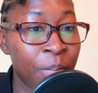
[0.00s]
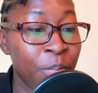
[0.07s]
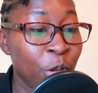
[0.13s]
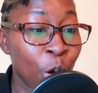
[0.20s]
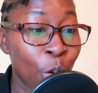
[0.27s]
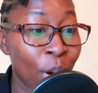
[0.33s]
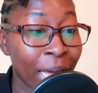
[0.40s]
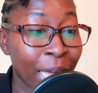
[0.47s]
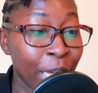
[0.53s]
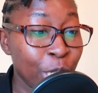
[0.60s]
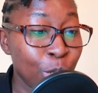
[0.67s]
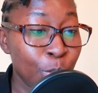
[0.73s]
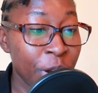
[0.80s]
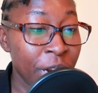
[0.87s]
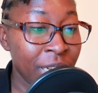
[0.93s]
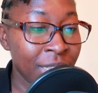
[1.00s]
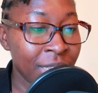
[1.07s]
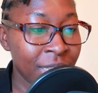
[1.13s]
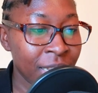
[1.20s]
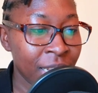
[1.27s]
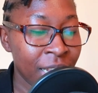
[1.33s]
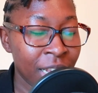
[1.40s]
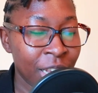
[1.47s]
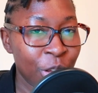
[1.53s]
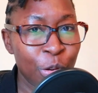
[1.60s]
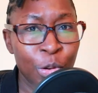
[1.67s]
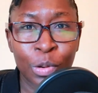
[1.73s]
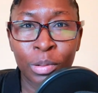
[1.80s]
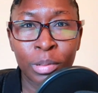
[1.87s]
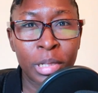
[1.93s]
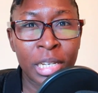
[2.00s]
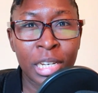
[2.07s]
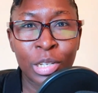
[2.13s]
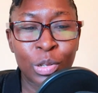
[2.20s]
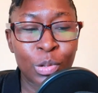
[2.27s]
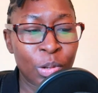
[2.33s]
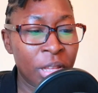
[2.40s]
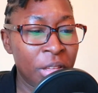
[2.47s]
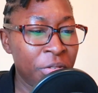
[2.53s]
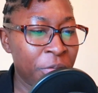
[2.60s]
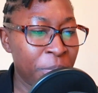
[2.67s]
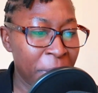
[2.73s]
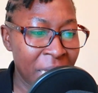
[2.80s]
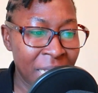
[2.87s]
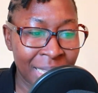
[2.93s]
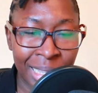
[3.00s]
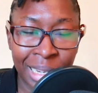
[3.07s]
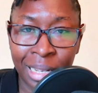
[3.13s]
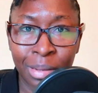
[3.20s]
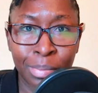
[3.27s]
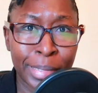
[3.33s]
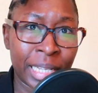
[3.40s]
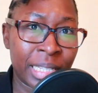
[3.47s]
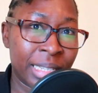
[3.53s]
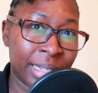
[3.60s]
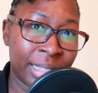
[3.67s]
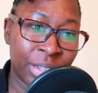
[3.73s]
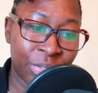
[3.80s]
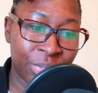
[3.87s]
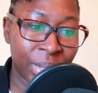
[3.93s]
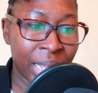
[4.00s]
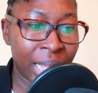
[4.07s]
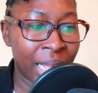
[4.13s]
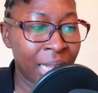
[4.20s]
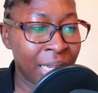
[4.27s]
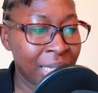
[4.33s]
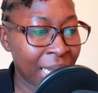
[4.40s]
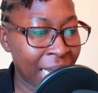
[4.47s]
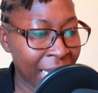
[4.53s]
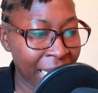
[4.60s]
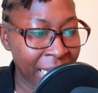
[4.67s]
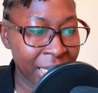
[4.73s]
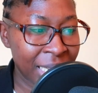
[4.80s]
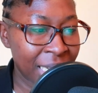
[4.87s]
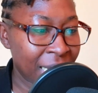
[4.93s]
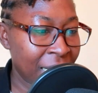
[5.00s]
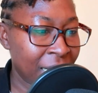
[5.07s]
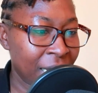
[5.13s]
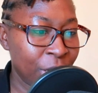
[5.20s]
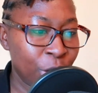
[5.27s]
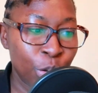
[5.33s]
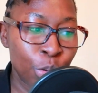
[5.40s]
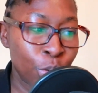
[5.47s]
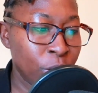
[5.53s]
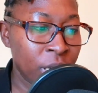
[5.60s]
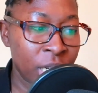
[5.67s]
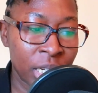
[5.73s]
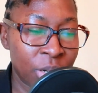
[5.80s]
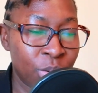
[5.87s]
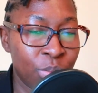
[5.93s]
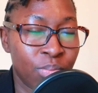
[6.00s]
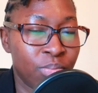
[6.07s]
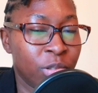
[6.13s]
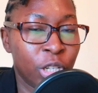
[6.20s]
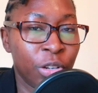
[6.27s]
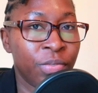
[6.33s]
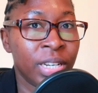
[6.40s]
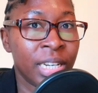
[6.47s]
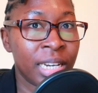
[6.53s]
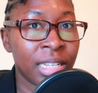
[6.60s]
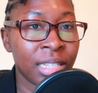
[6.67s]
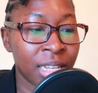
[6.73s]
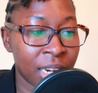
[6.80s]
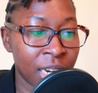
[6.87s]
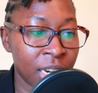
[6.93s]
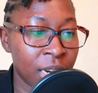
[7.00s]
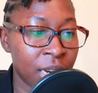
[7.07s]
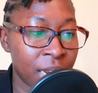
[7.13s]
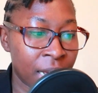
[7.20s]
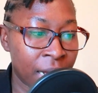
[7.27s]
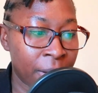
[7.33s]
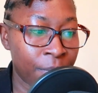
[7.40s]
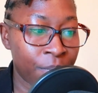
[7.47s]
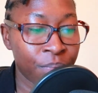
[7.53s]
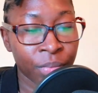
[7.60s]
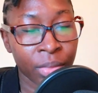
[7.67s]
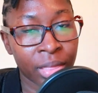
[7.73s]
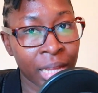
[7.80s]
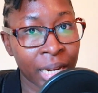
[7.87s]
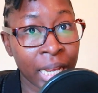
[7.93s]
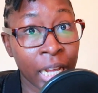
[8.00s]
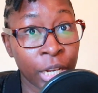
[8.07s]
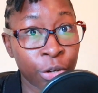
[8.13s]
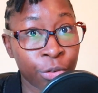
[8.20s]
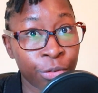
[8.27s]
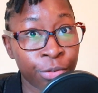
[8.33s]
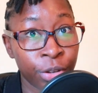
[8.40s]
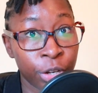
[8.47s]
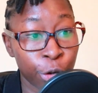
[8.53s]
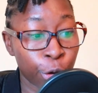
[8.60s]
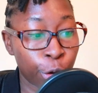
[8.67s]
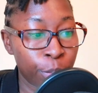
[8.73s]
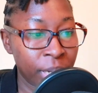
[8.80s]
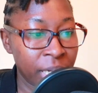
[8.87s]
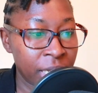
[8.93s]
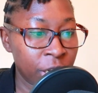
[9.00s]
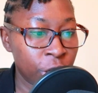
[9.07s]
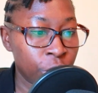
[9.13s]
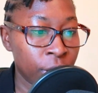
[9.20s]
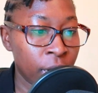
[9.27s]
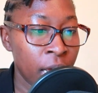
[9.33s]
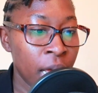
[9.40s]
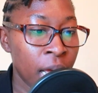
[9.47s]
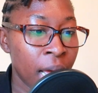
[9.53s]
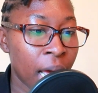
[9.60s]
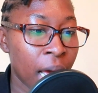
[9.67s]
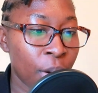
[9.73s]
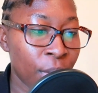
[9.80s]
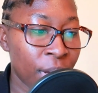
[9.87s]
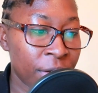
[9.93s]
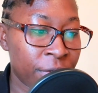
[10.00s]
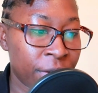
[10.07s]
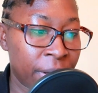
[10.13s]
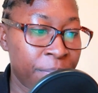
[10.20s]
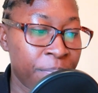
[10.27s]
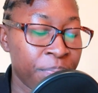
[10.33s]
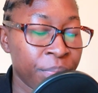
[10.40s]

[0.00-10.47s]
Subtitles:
your work experience. You don't need to give pay slips, a certificate, a letter. Chevening doesn't need that kind of documentation. However,